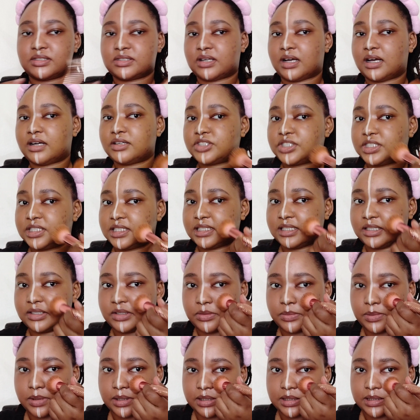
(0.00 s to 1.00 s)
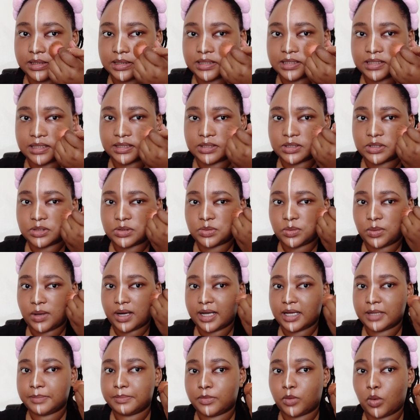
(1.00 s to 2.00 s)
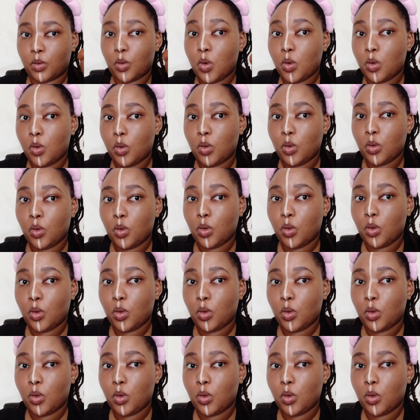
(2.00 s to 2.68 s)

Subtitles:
So how she did it was a swipe. Whoop.